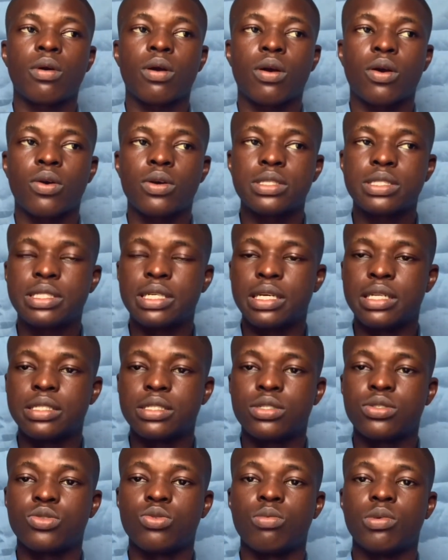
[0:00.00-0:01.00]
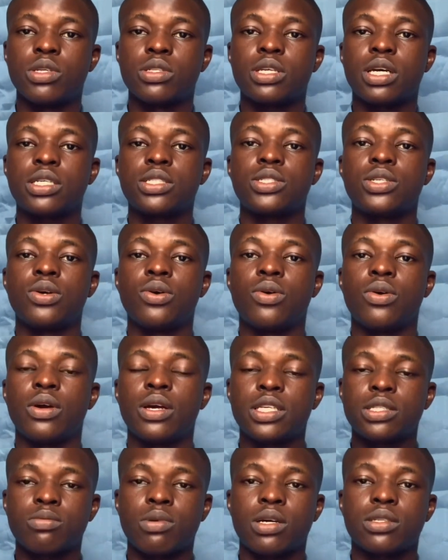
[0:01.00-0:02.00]
content, to monetize your
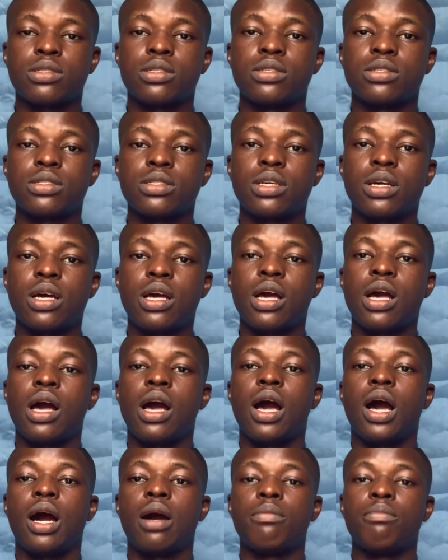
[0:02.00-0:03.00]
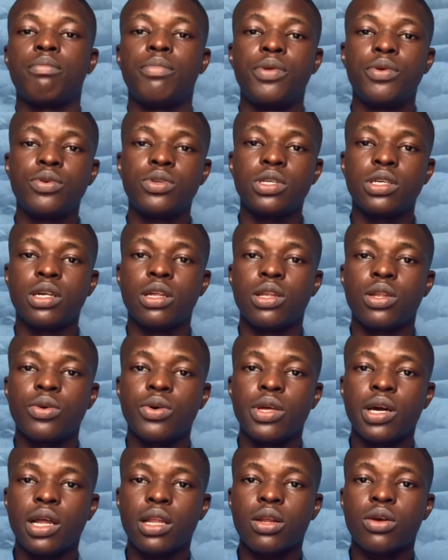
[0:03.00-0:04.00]
expertise, and build a
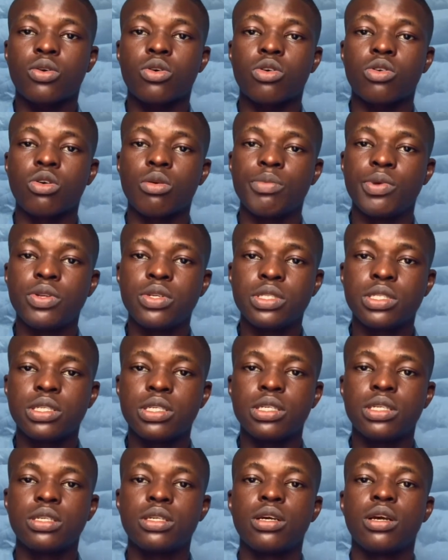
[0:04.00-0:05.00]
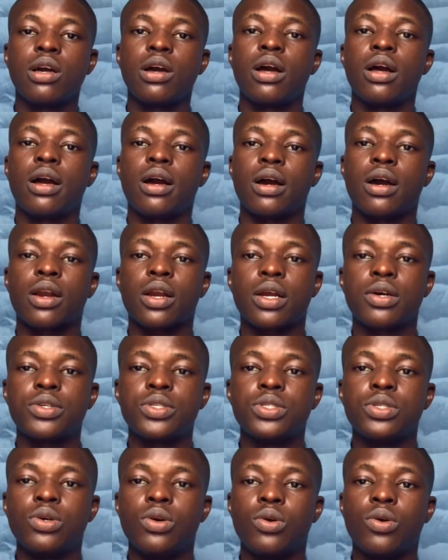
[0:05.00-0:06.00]
loyal community around
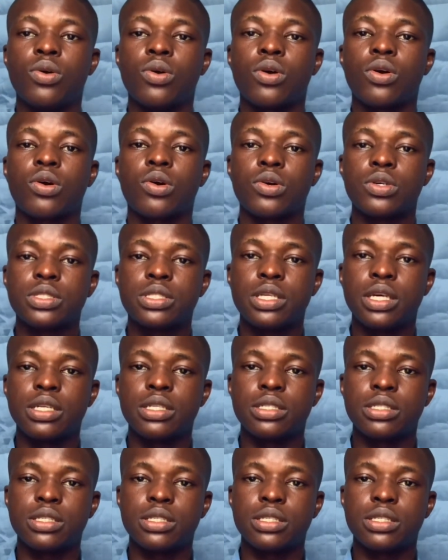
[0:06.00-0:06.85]
your content.